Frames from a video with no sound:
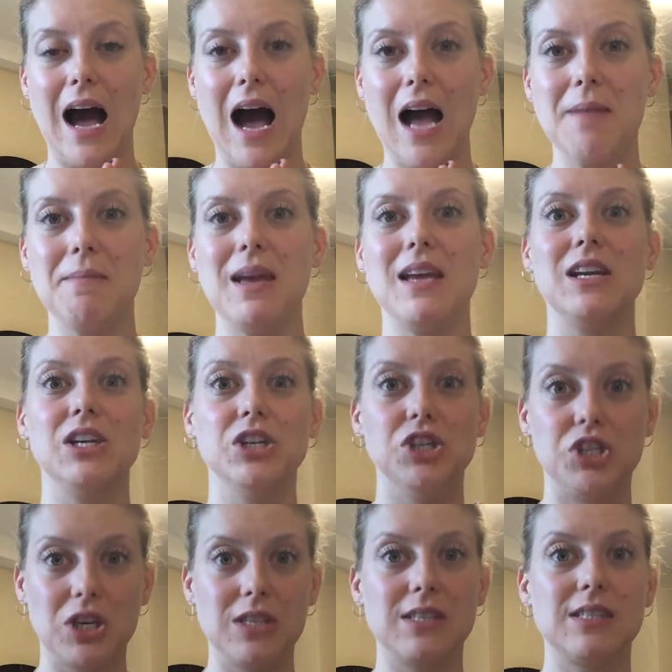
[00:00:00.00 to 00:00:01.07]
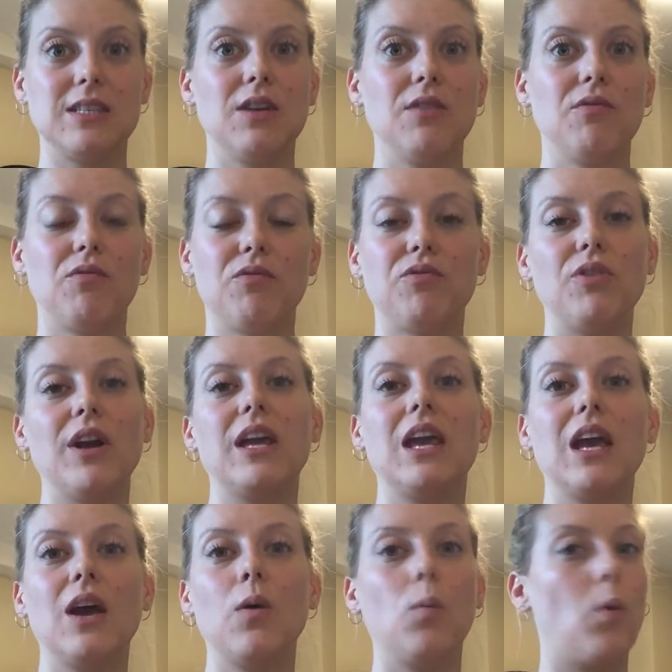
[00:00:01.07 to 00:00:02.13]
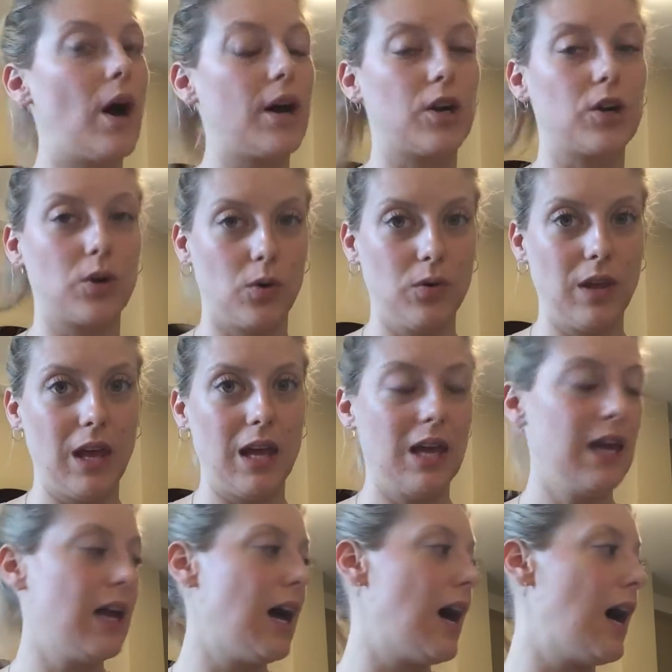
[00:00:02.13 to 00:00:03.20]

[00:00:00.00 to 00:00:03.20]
I mean, just freaking water only.